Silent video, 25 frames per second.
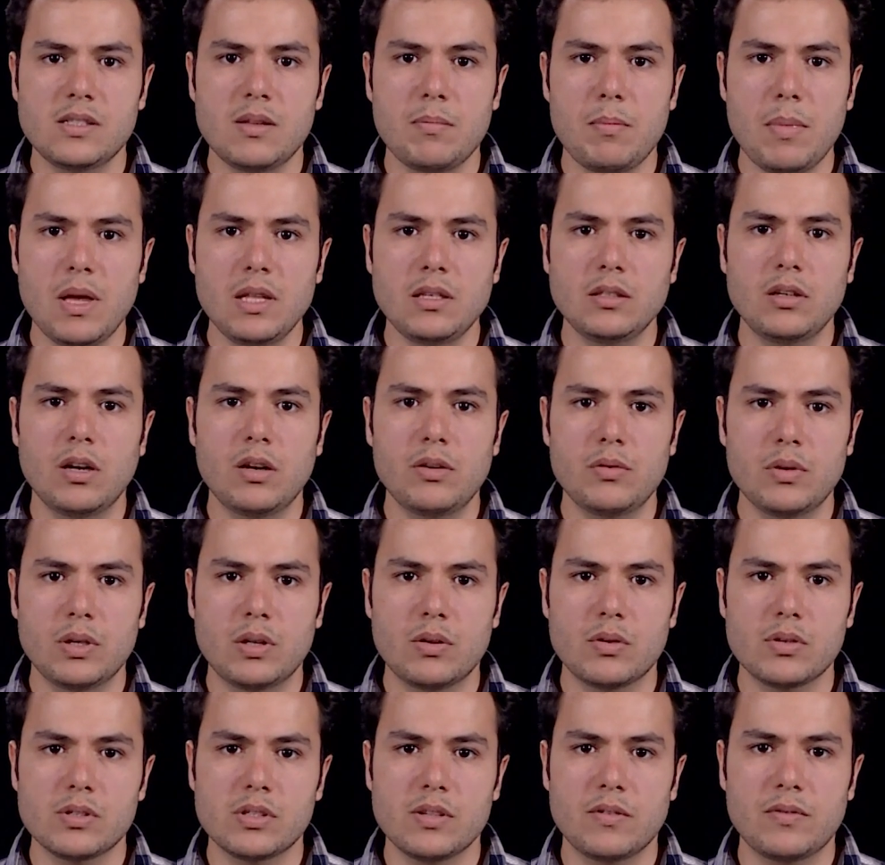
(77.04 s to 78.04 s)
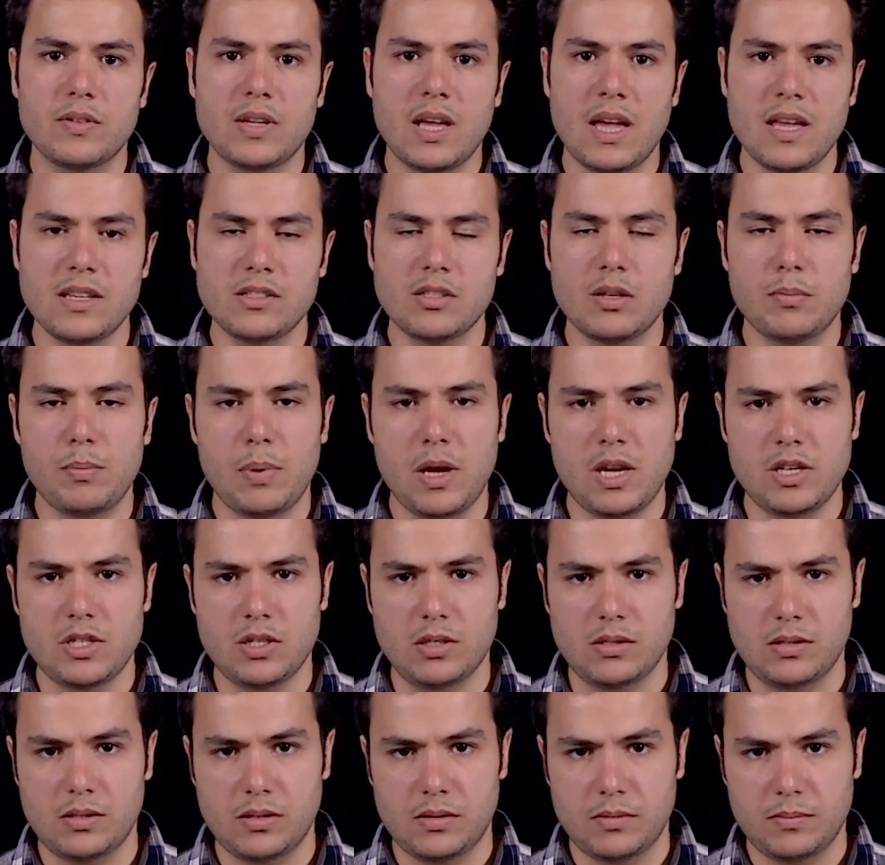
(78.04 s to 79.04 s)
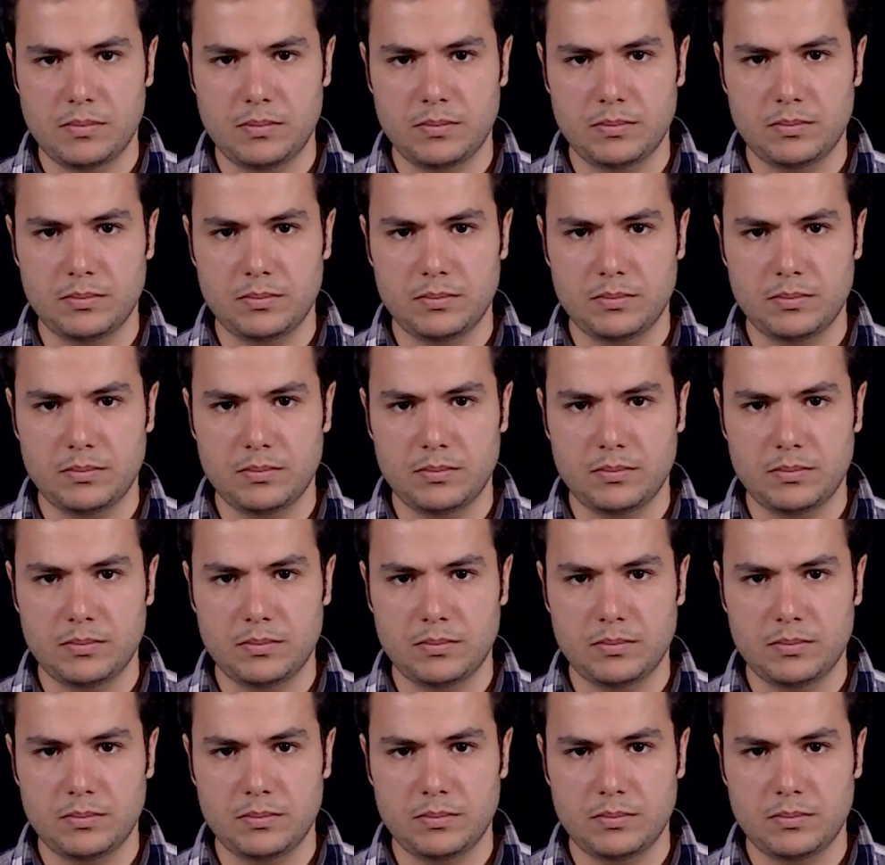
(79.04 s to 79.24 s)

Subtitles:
the medical records of cancer patients.